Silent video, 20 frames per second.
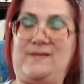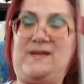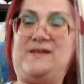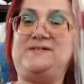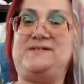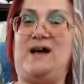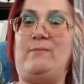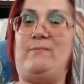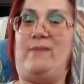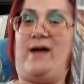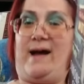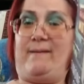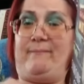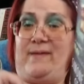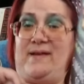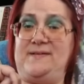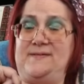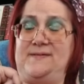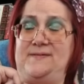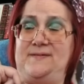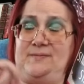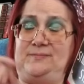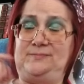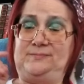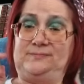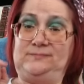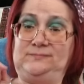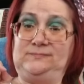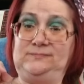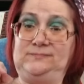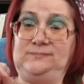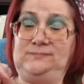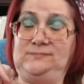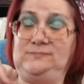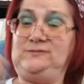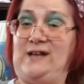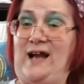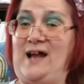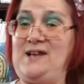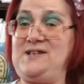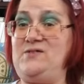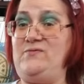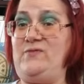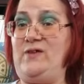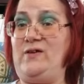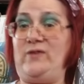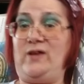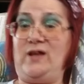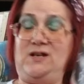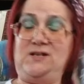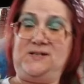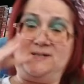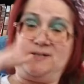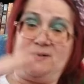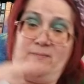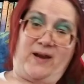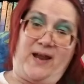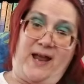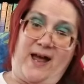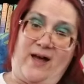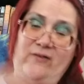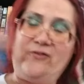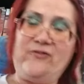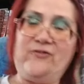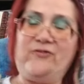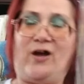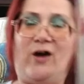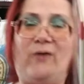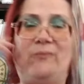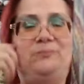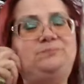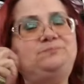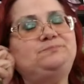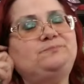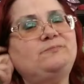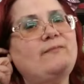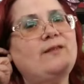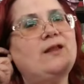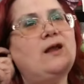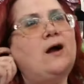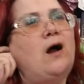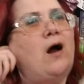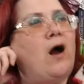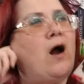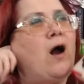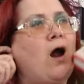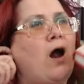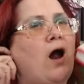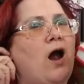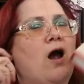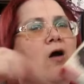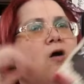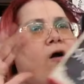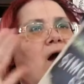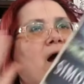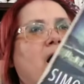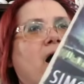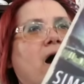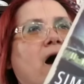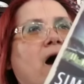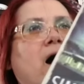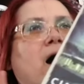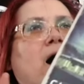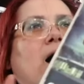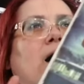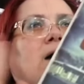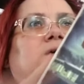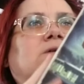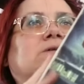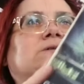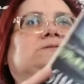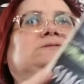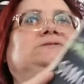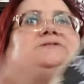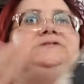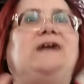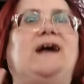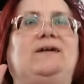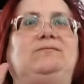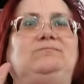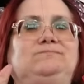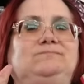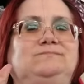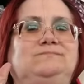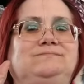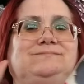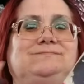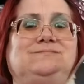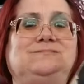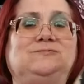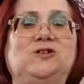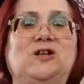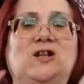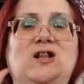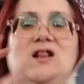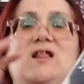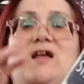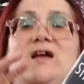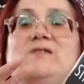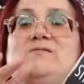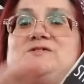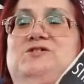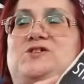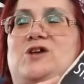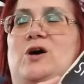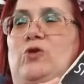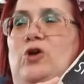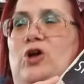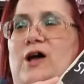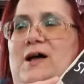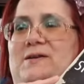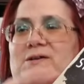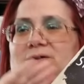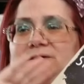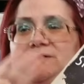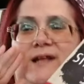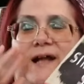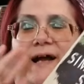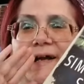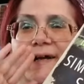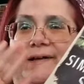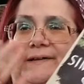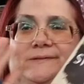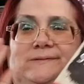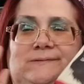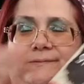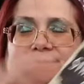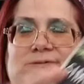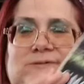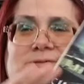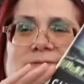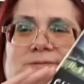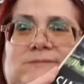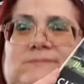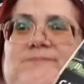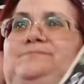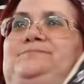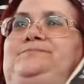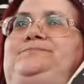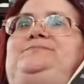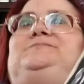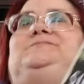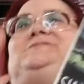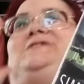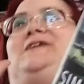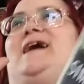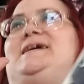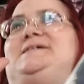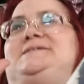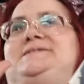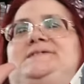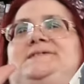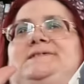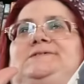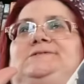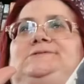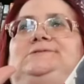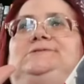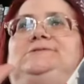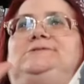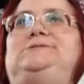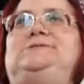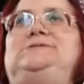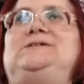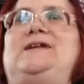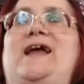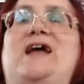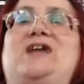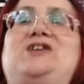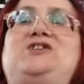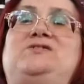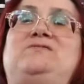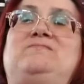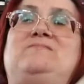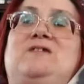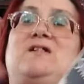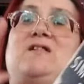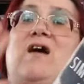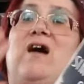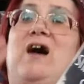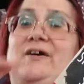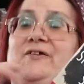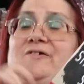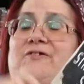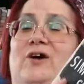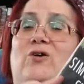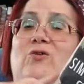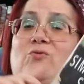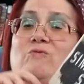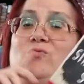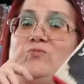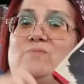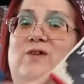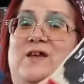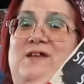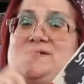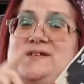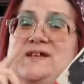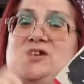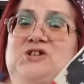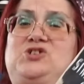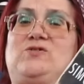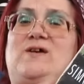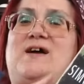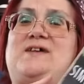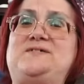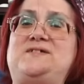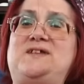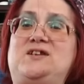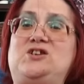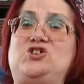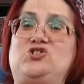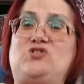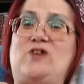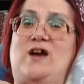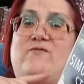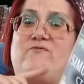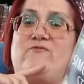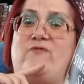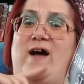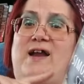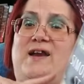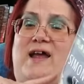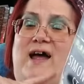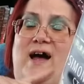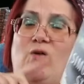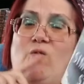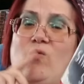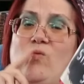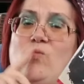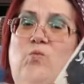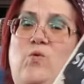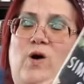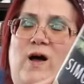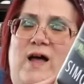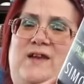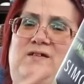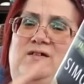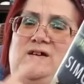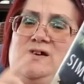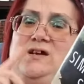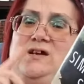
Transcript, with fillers: something happens. Not to Vivian, to somebody else. So, and yeah, it was so good. Like, yes. And also, it's interesting to try to find out what,